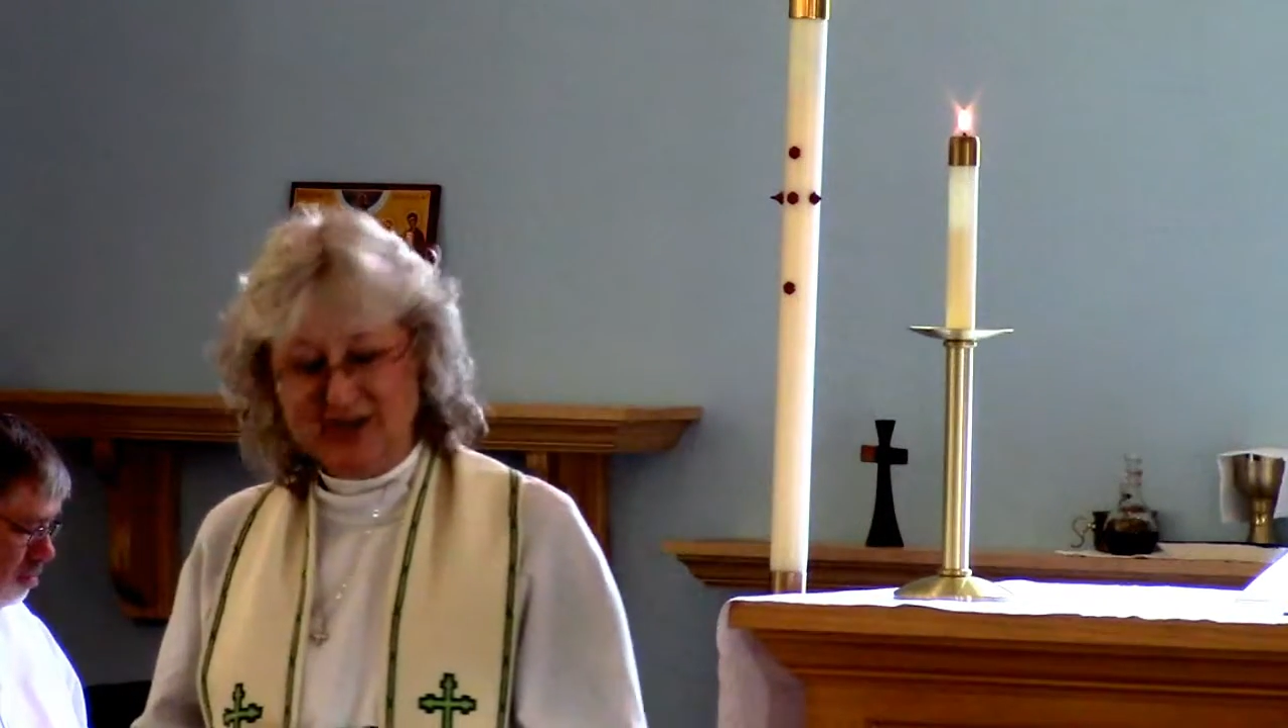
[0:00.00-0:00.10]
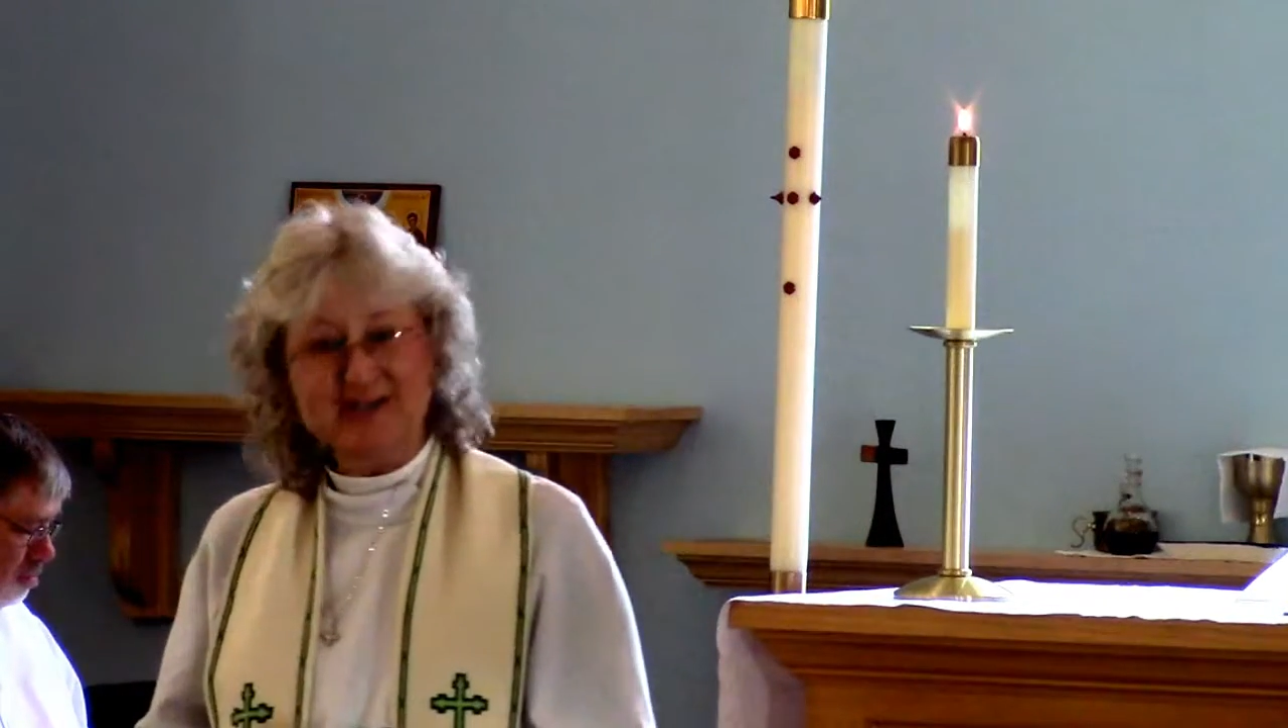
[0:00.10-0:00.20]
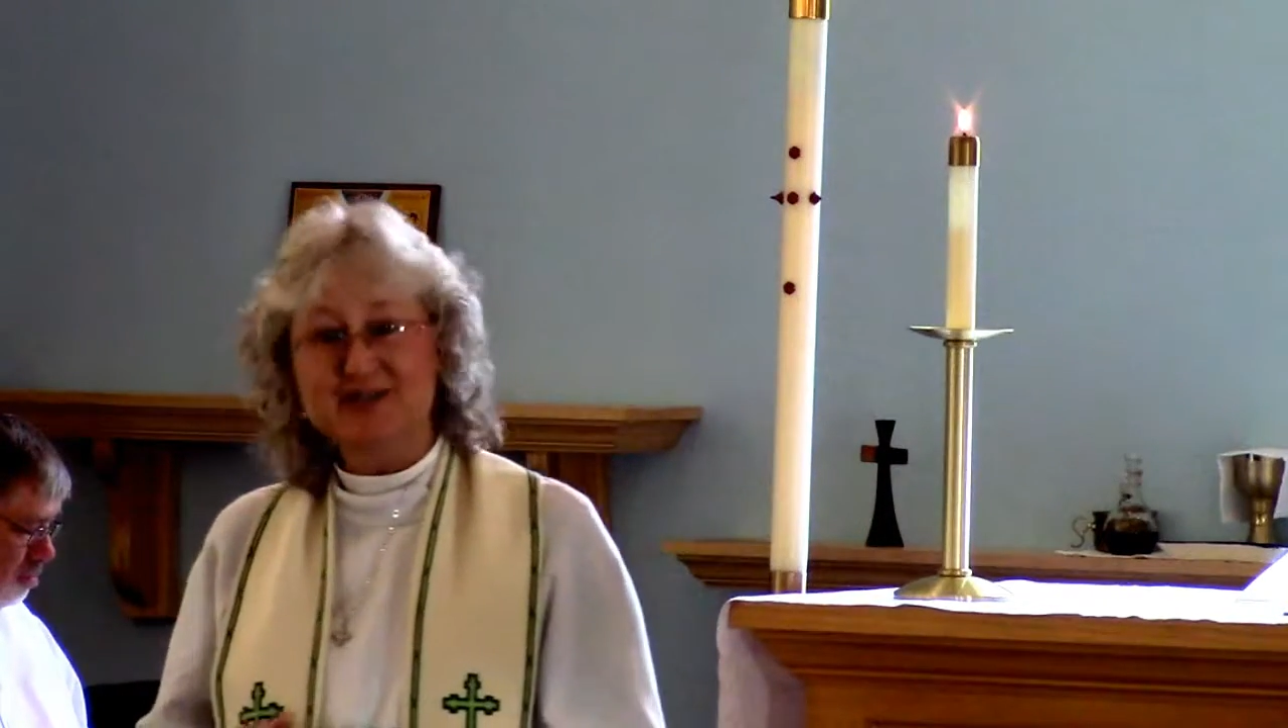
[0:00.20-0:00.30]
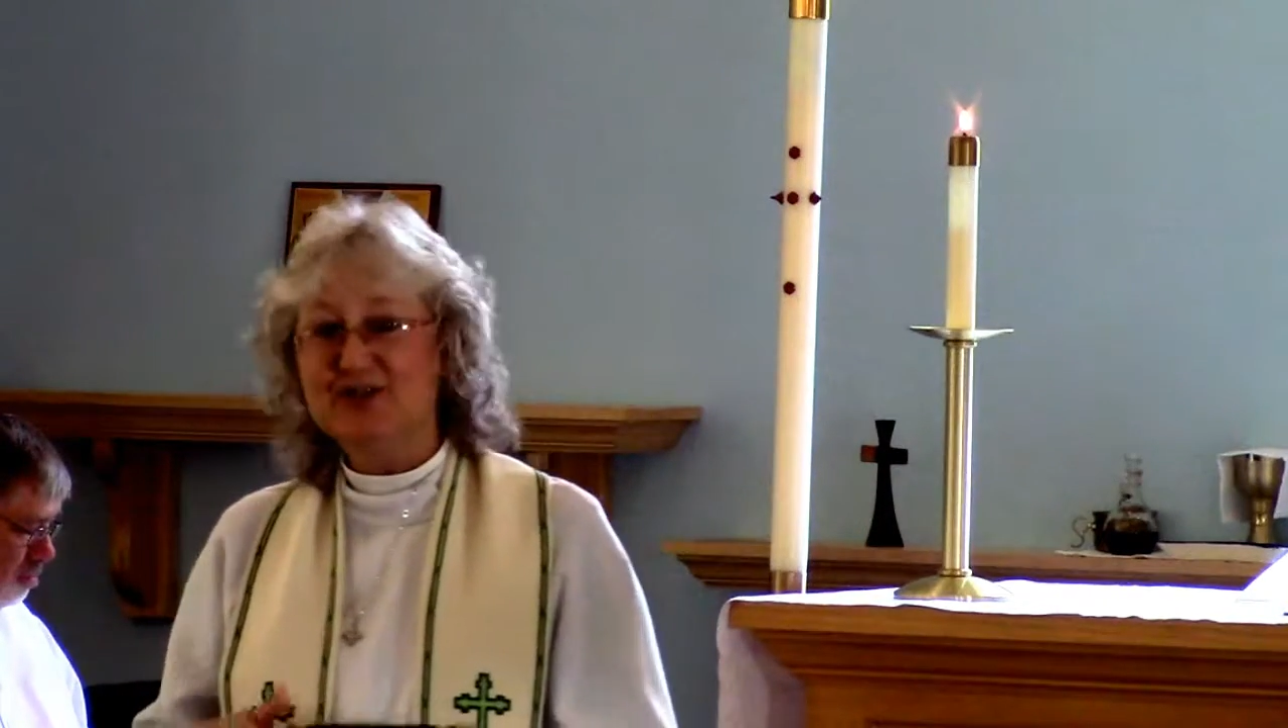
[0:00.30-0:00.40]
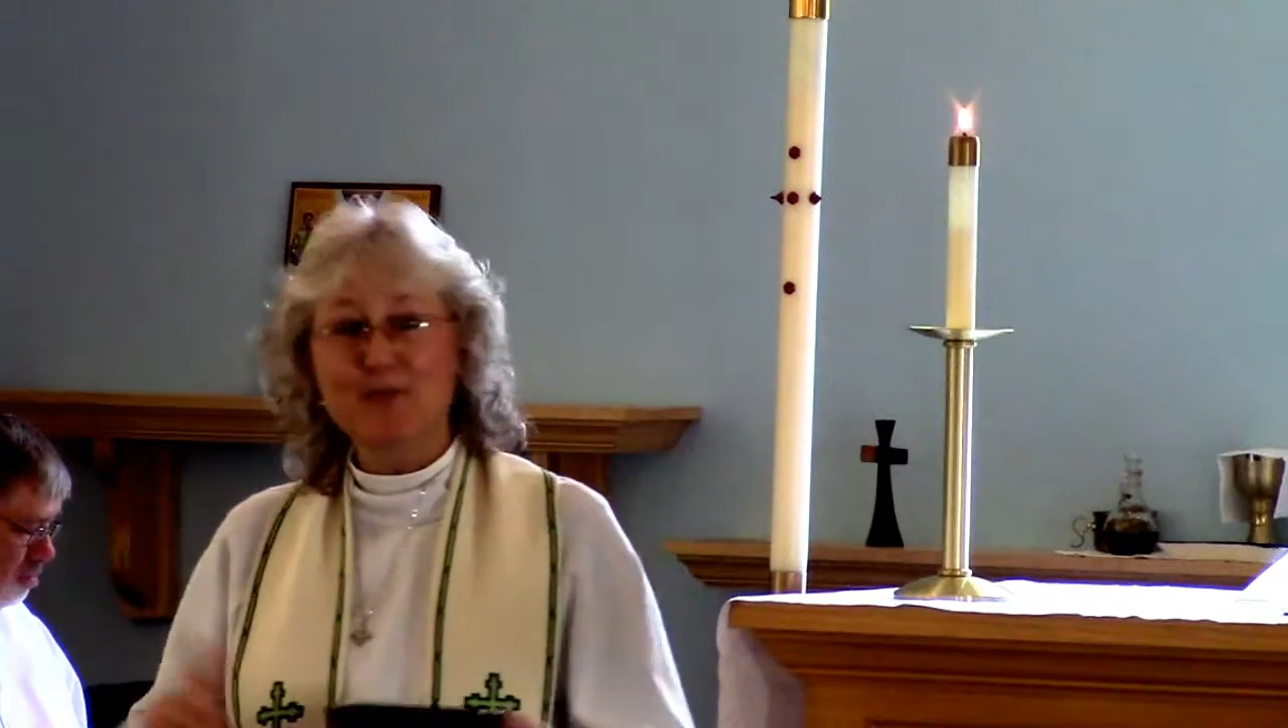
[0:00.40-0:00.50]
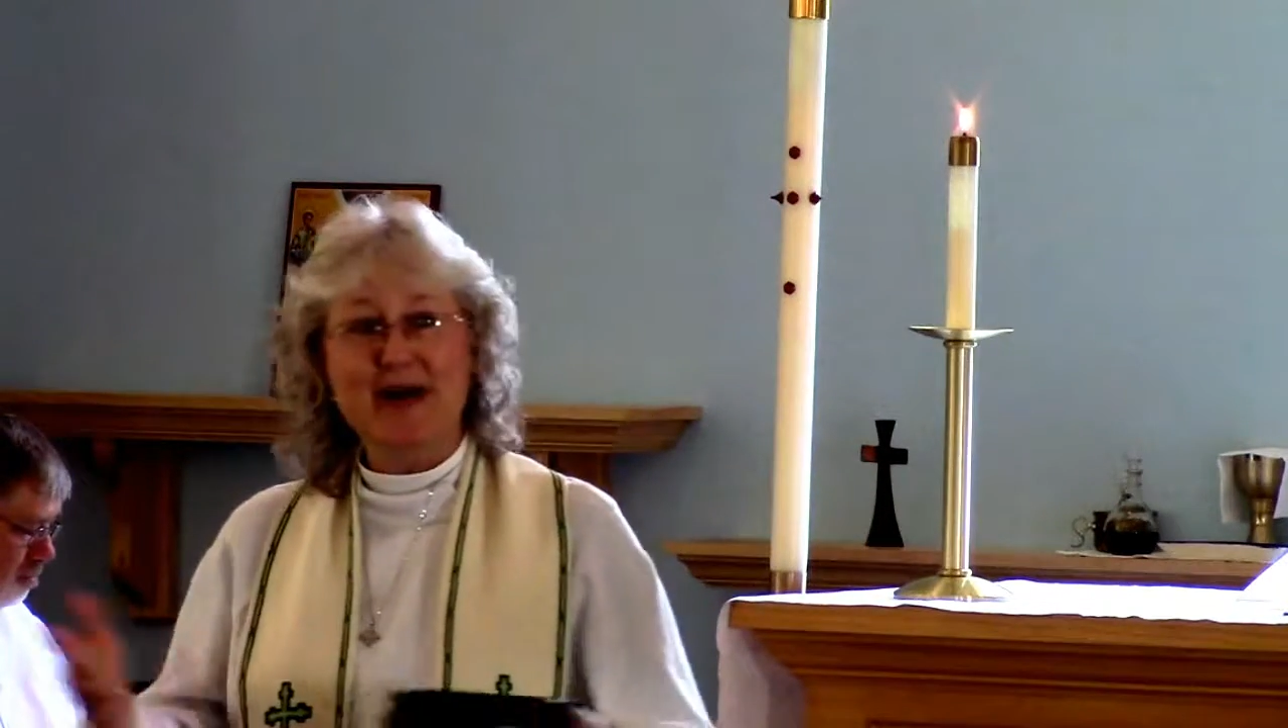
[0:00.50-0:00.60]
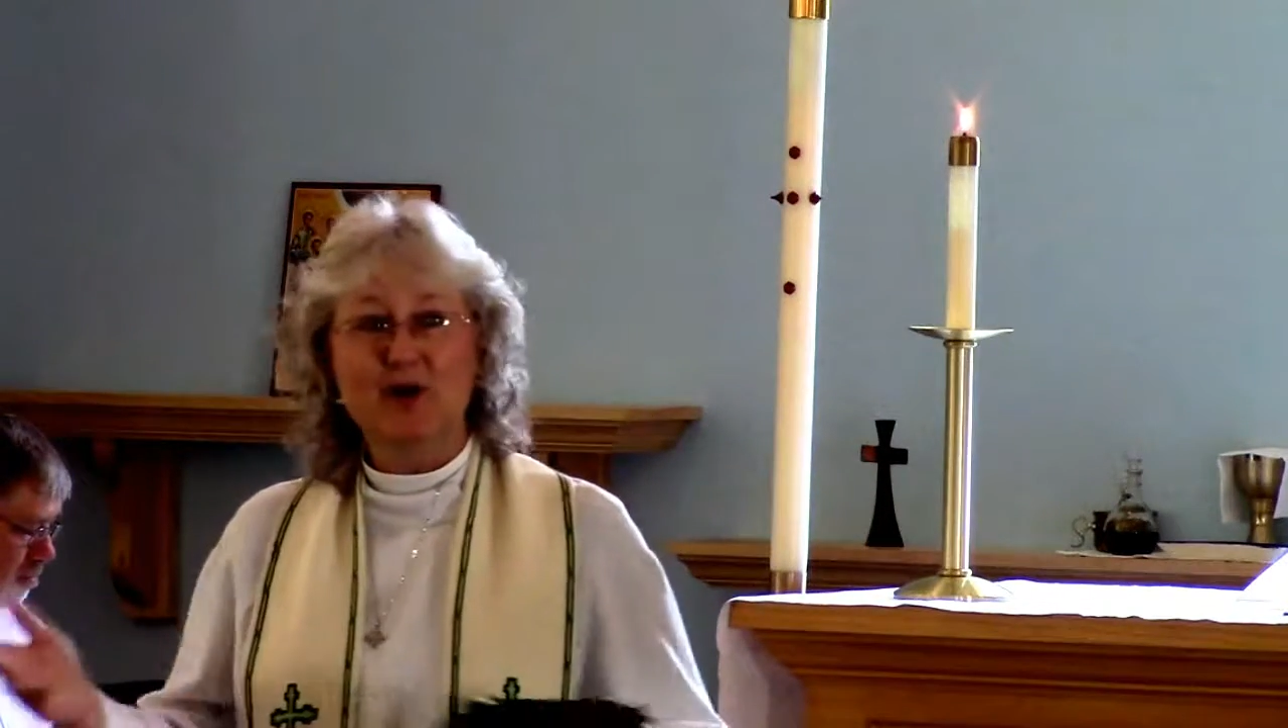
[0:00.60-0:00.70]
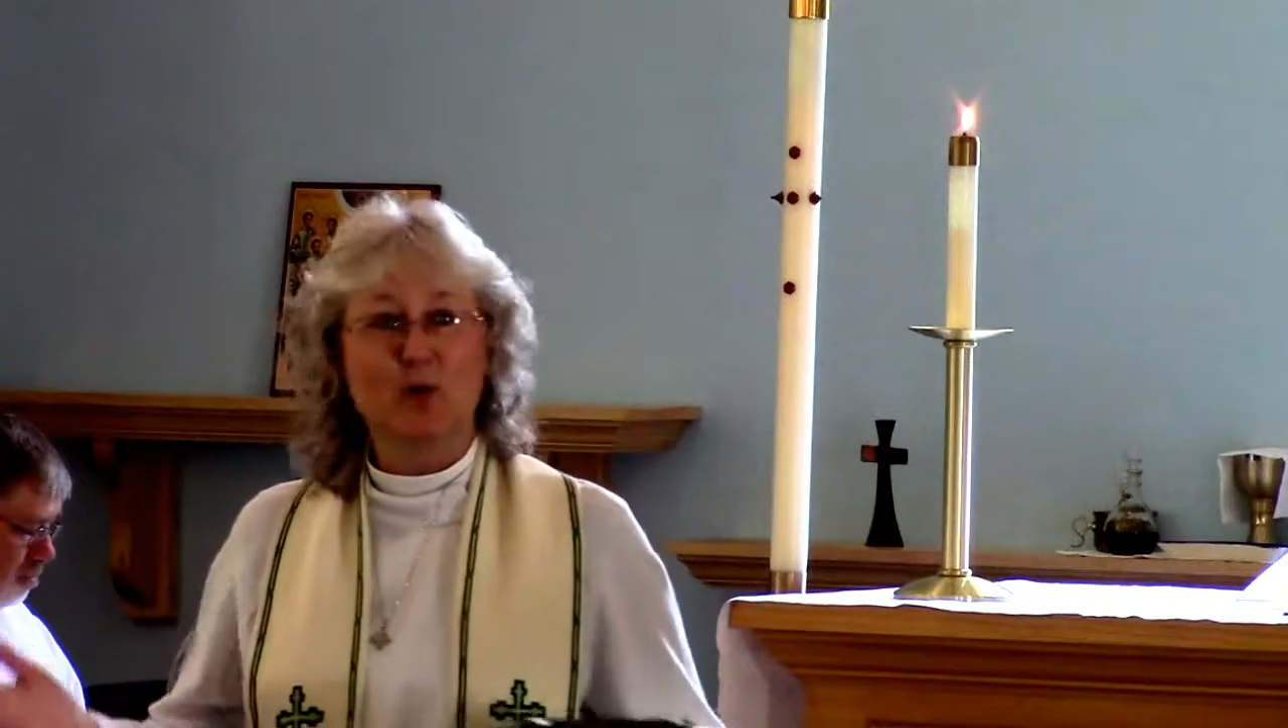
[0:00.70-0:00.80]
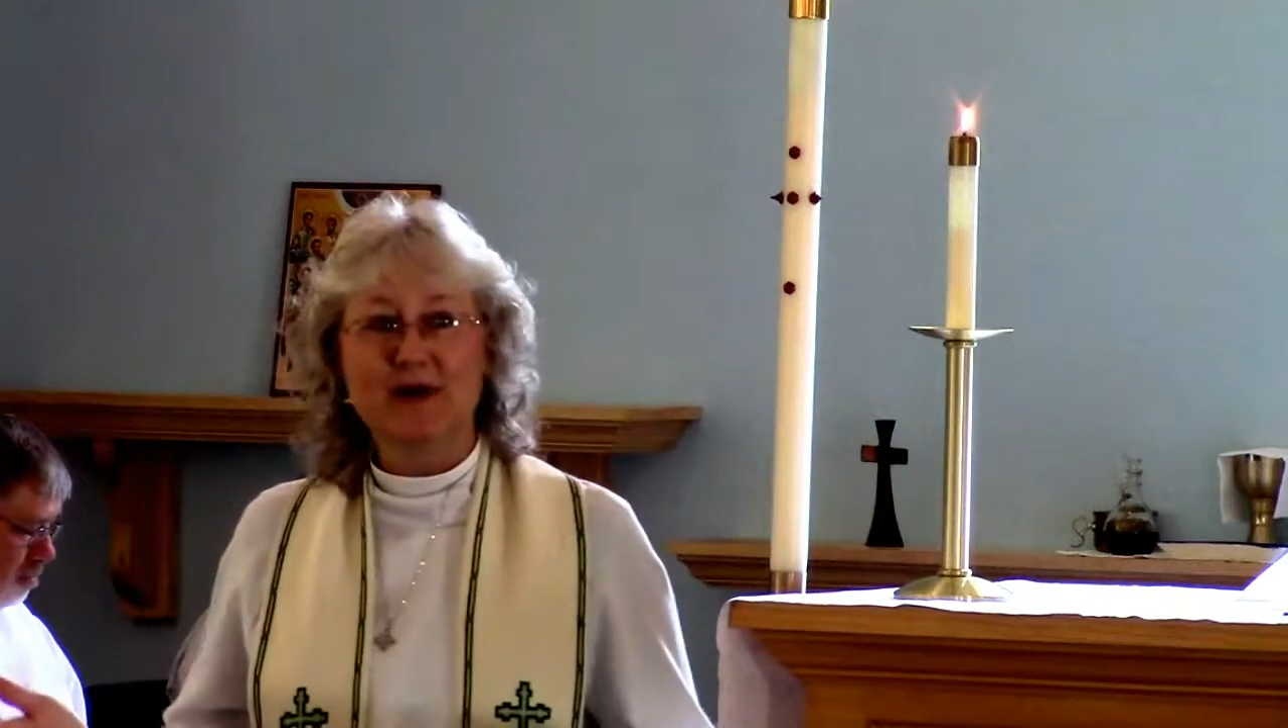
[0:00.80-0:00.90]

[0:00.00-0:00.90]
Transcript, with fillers: Jesus, no matter